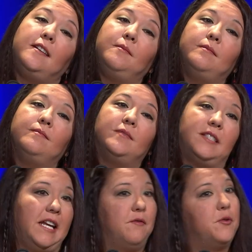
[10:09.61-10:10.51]
them.
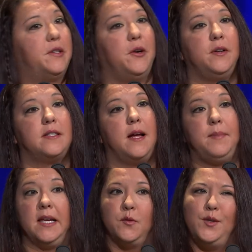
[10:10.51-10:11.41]
State of North Dakota is not
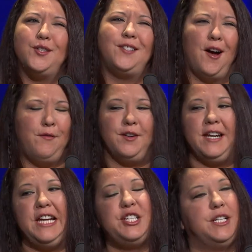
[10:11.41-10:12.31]
because we're sovereign
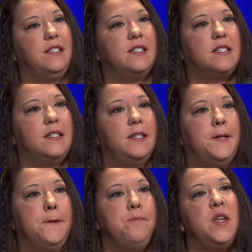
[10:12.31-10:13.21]
nations.
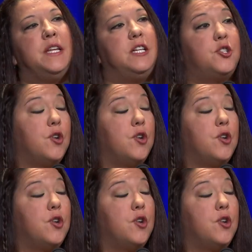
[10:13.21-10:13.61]
These